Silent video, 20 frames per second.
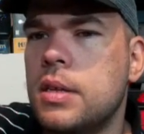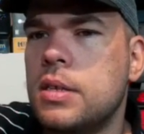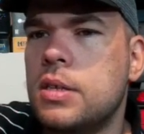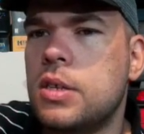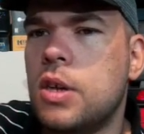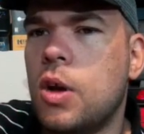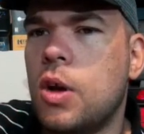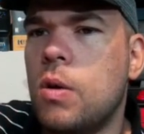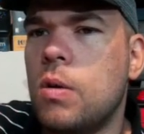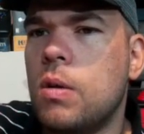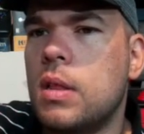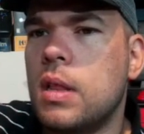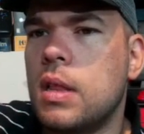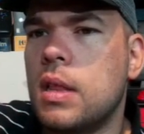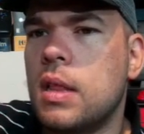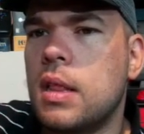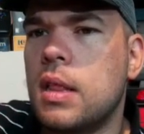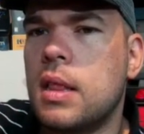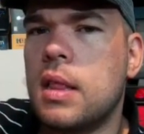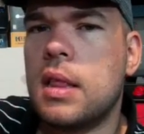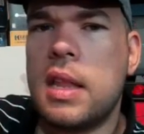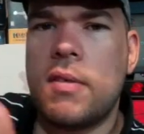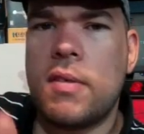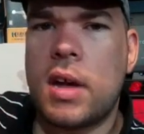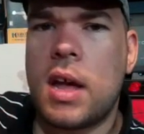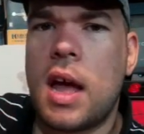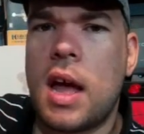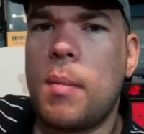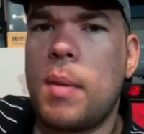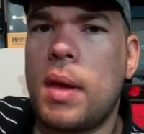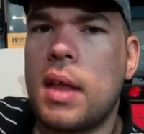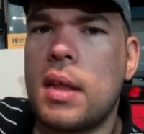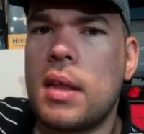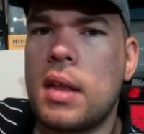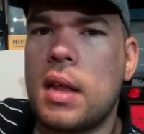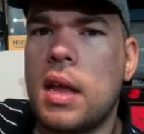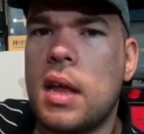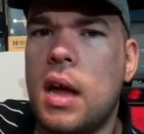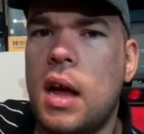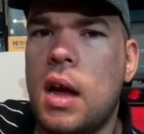so leave a comment
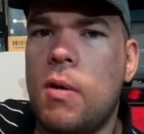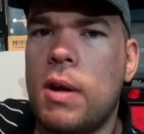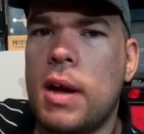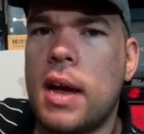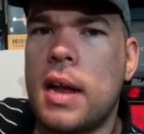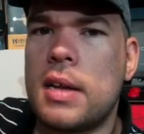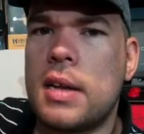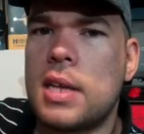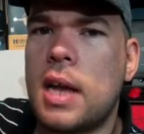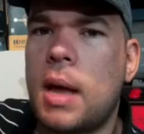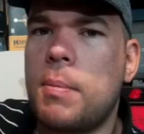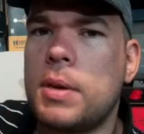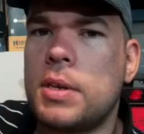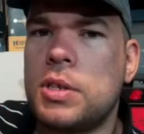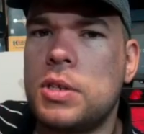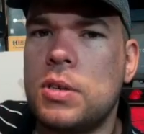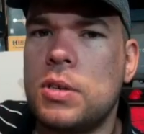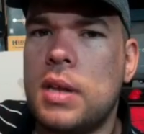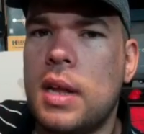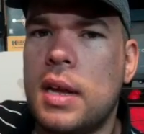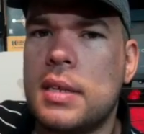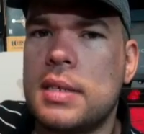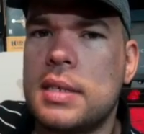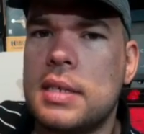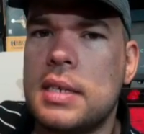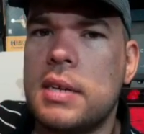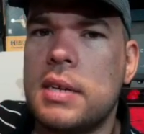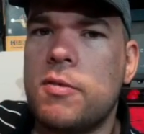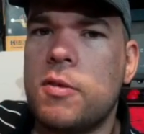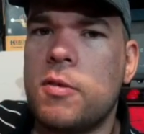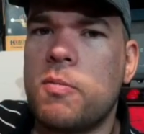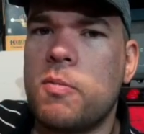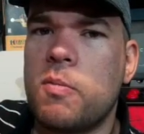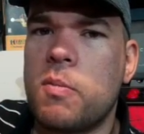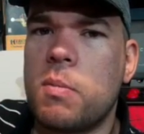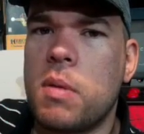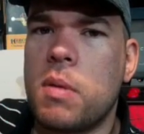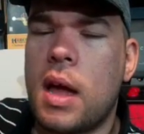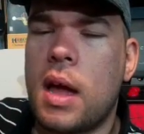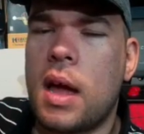on what kind of topics you'd like to see for
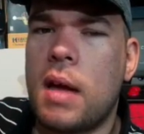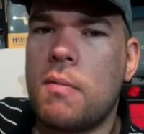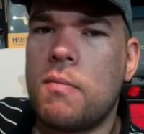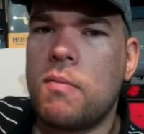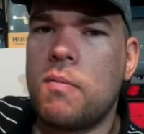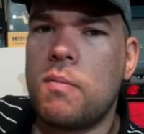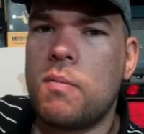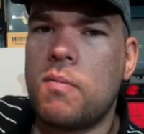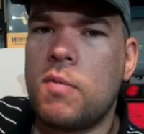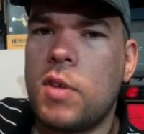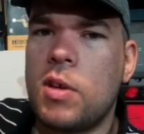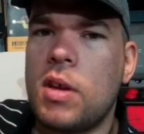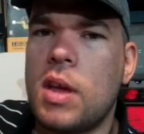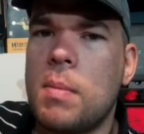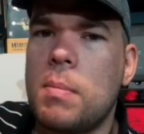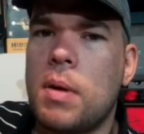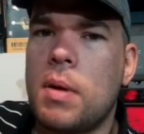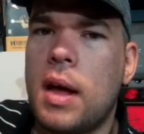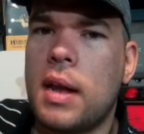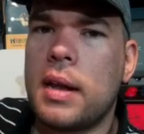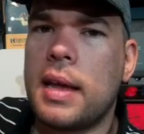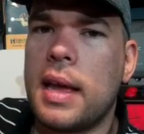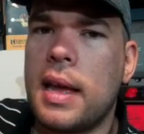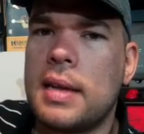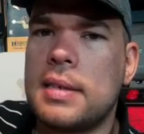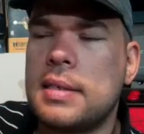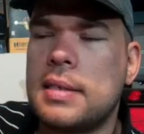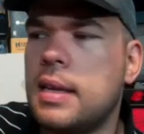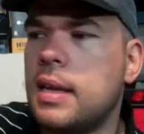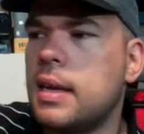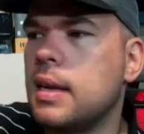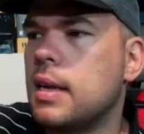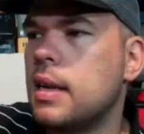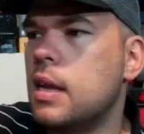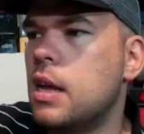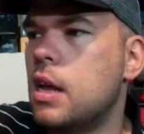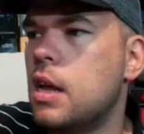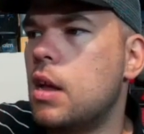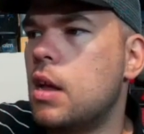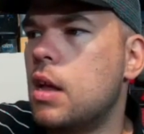uh, video game podcasts. Like
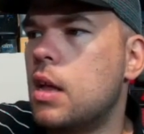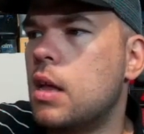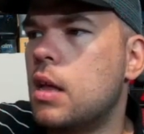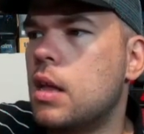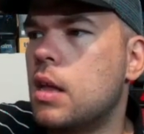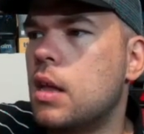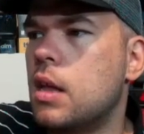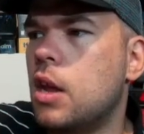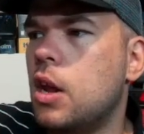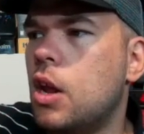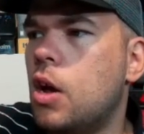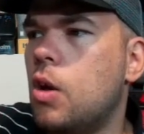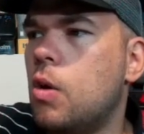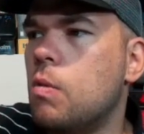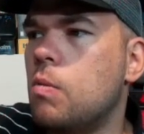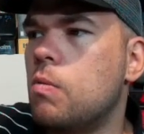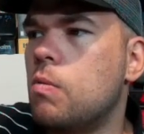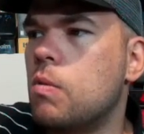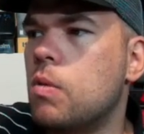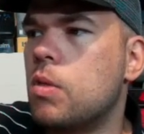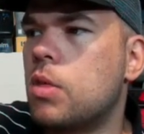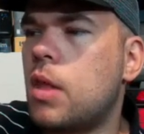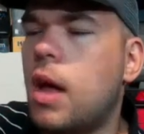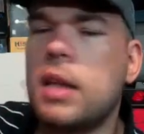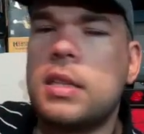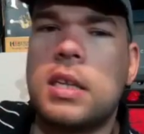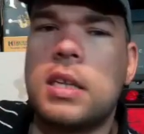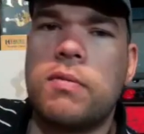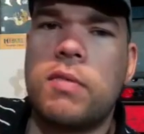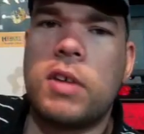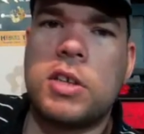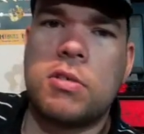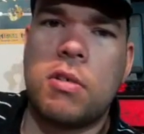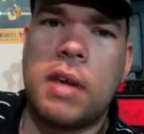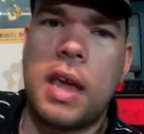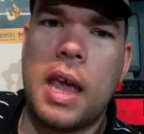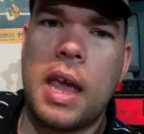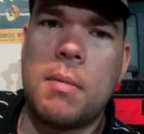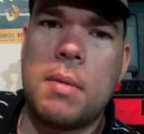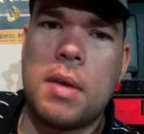you know, thoughts on retro
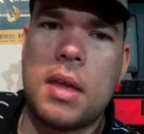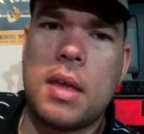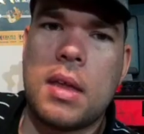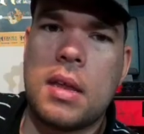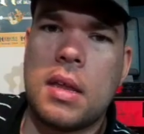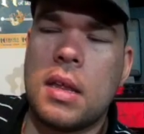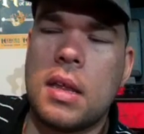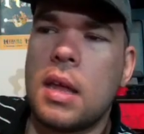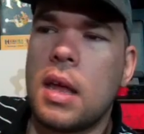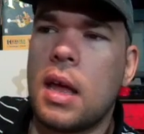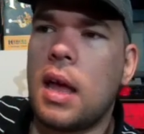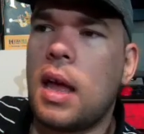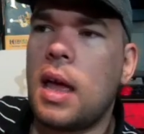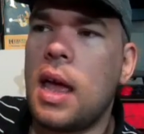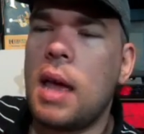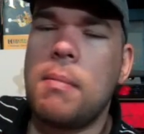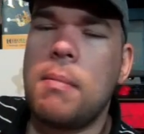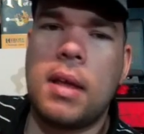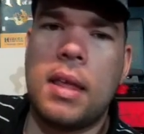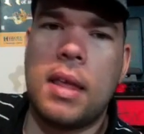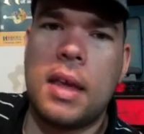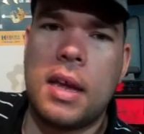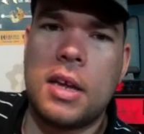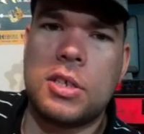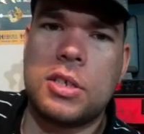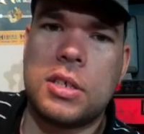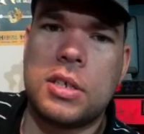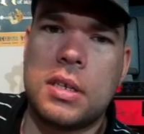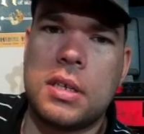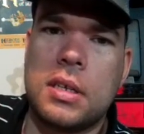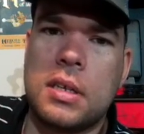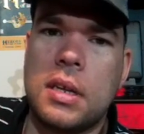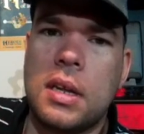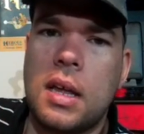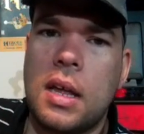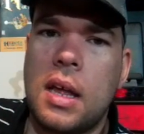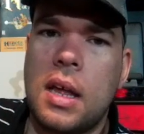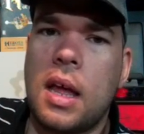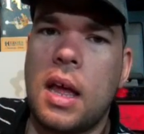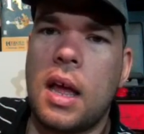gaming, uh, emulation,
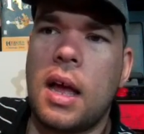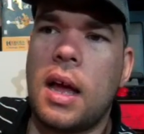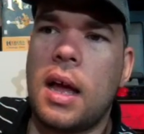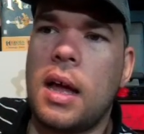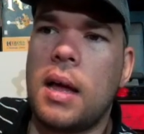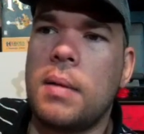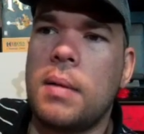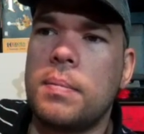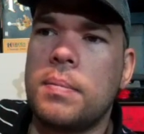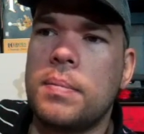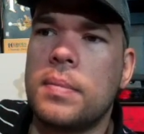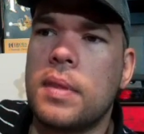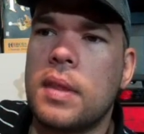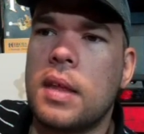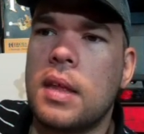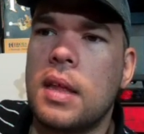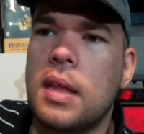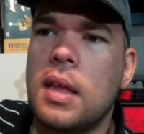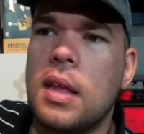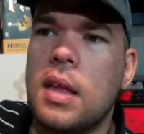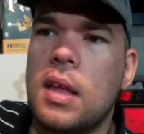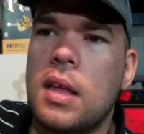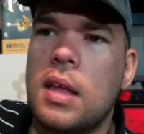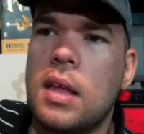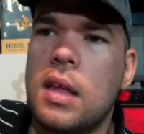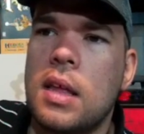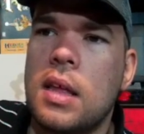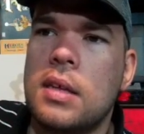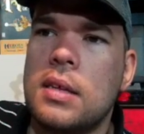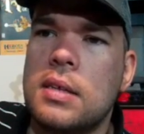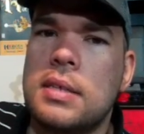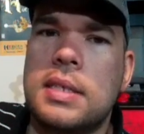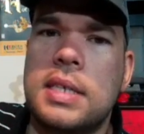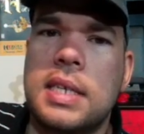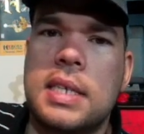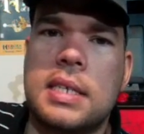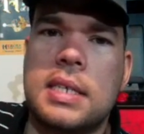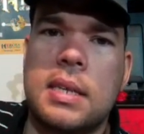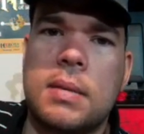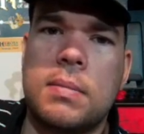um,
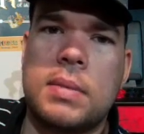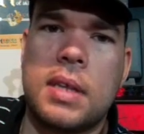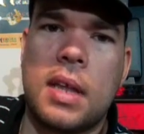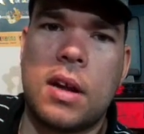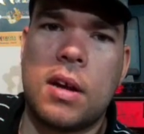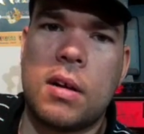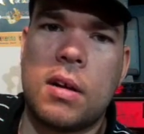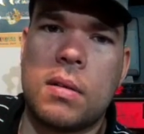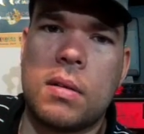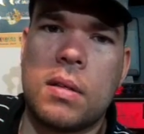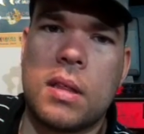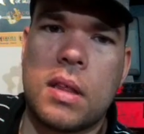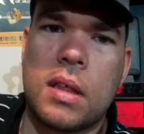systems that are